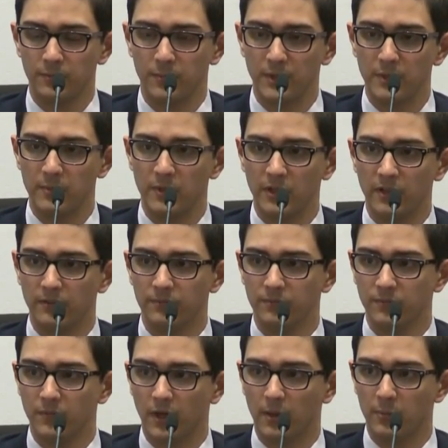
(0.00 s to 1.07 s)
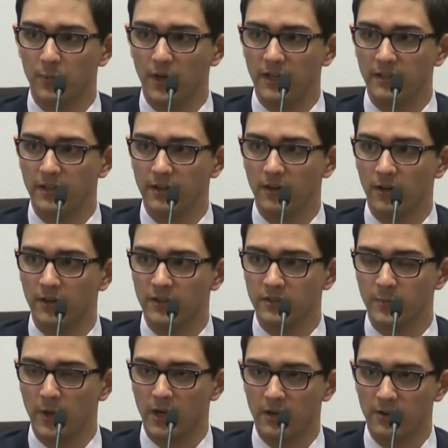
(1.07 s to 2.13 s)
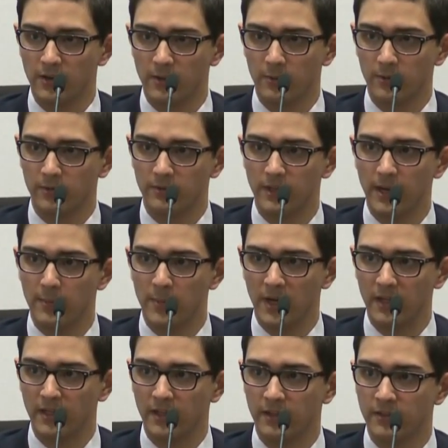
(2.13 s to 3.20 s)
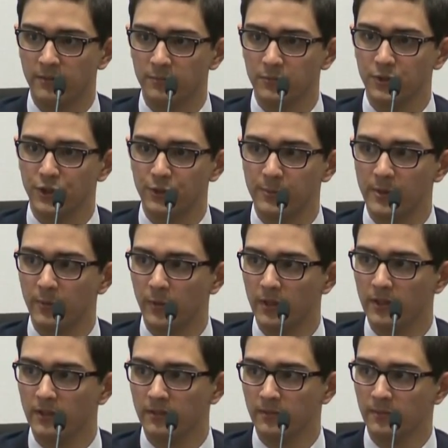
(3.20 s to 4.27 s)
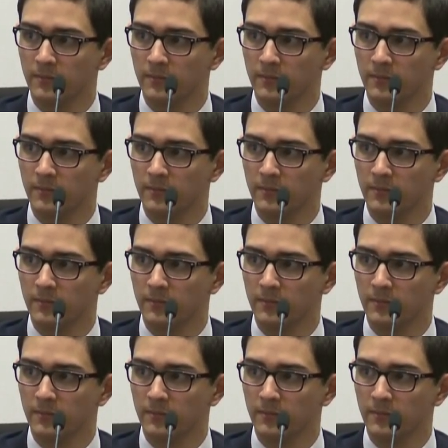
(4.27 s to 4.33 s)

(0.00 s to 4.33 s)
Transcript: beat me up right there on the spot or they would get my gun and shoot me with it.